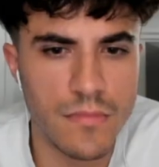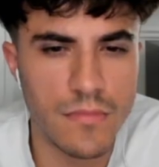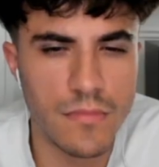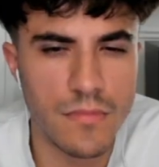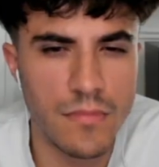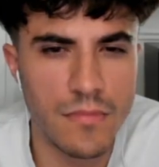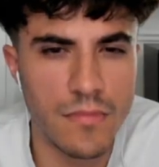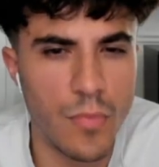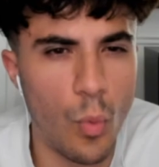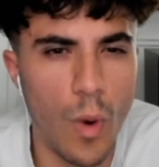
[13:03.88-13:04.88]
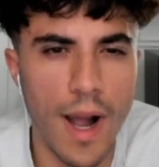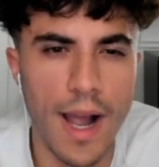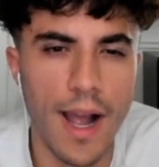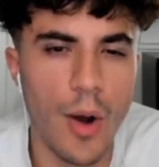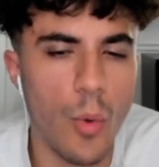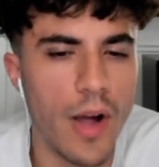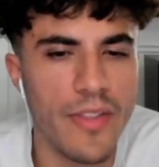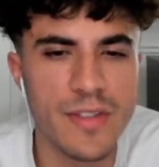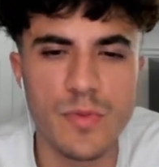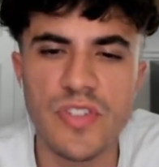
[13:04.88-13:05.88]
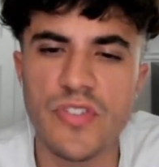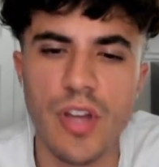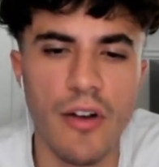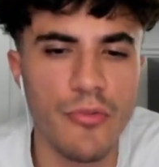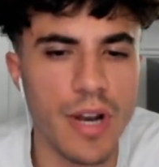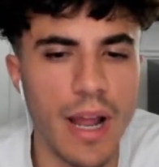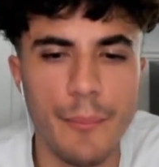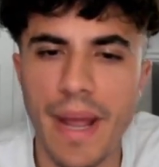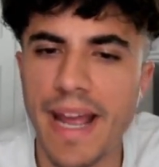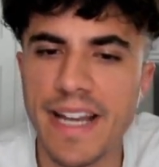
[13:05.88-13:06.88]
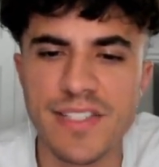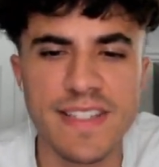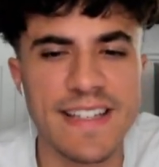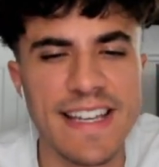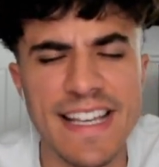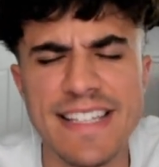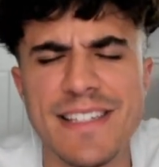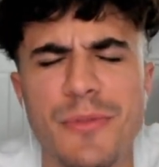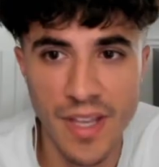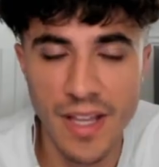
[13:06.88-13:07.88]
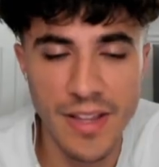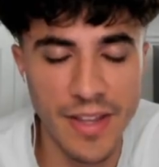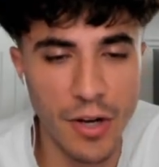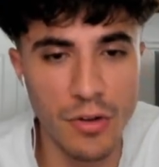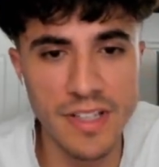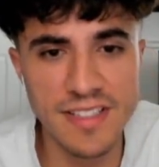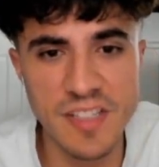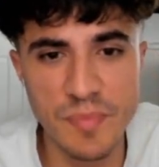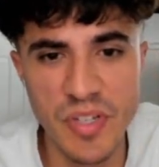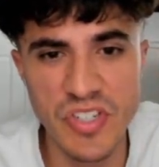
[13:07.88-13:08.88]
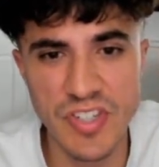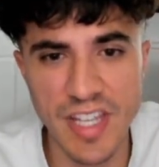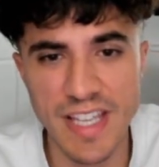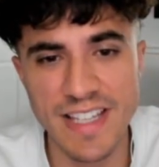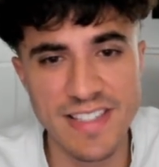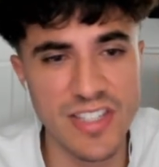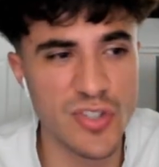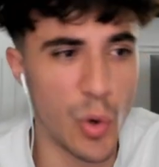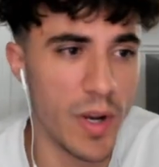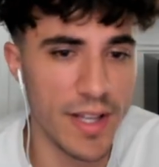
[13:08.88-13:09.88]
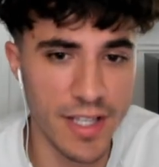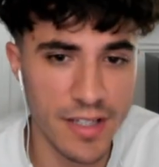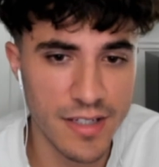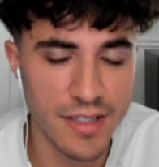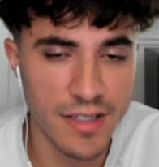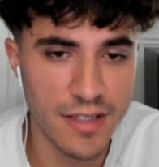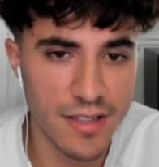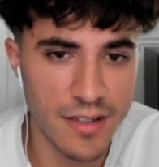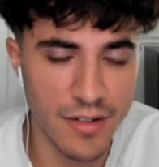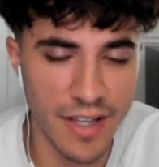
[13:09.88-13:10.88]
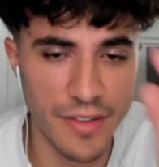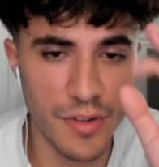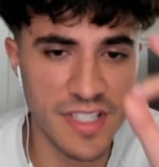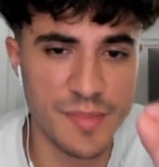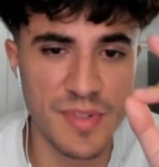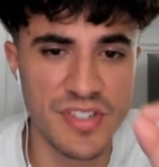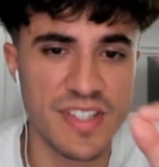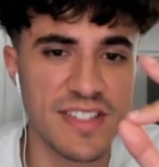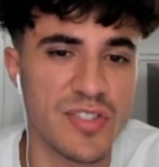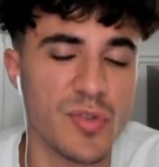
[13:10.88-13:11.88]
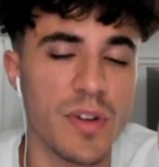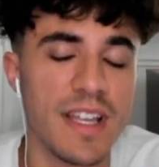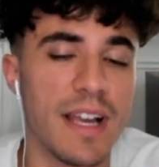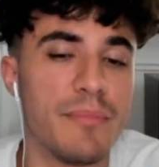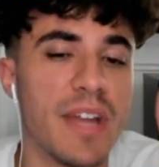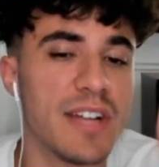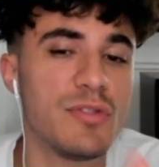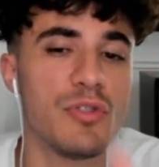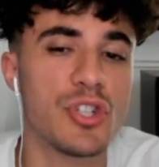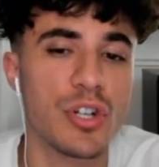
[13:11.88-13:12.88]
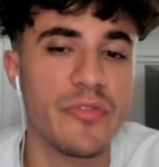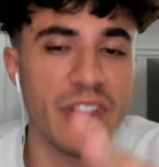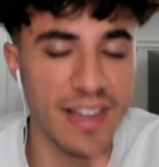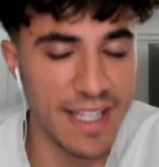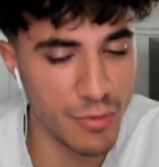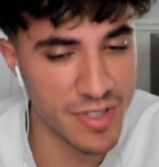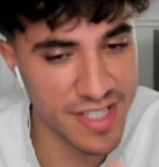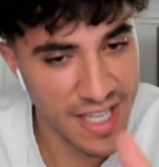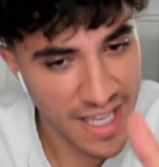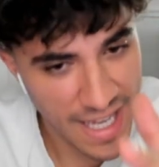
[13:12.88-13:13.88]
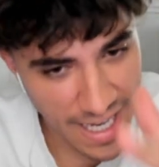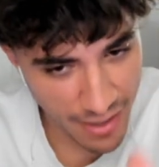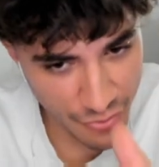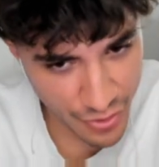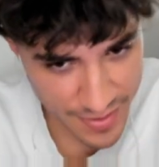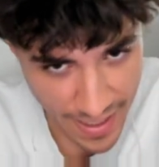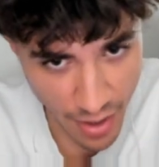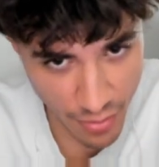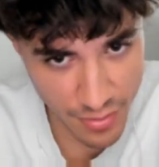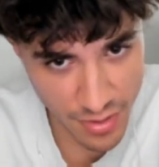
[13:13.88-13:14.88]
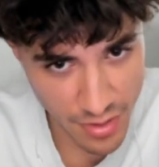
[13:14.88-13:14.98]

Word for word: Mm. Wow, wow, this one's a tough one. I, man, I just need an easy one. the only suspicious thing is this toilet. Okay, the only suspicious thing is this toilet. Not too sure if the lid was ever down